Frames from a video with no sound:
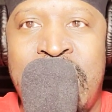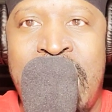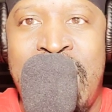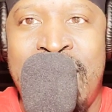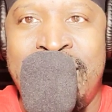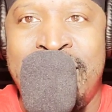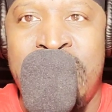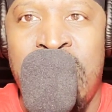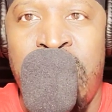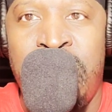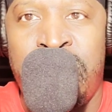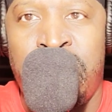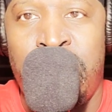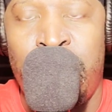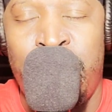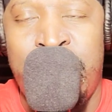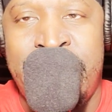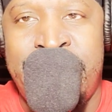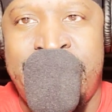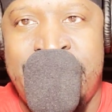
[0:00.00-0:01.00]
ourselves
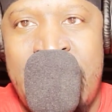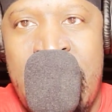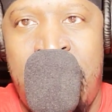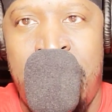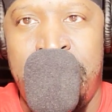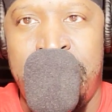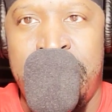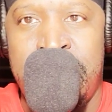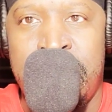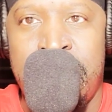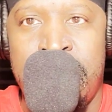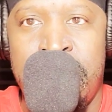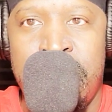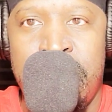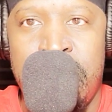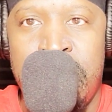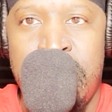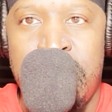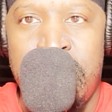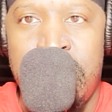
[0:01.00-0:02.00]
to accept.
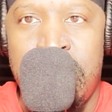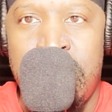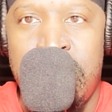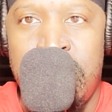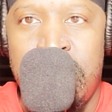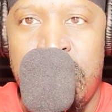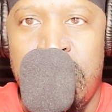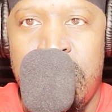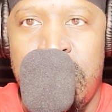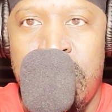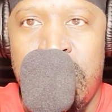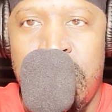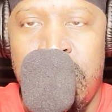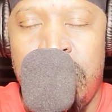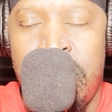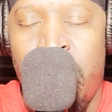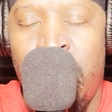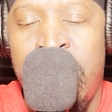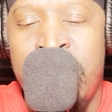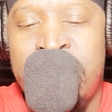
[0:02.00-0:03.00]

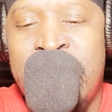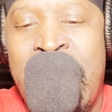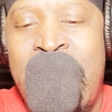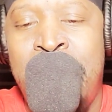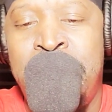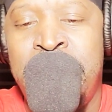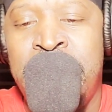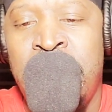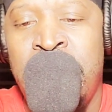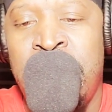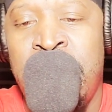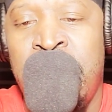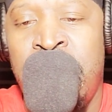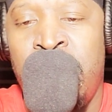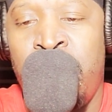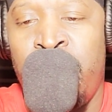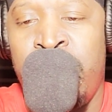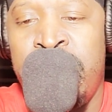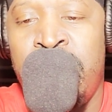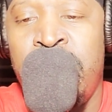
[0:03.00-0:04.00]
But what's happening
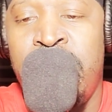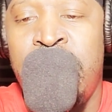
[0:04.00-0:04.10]
is when you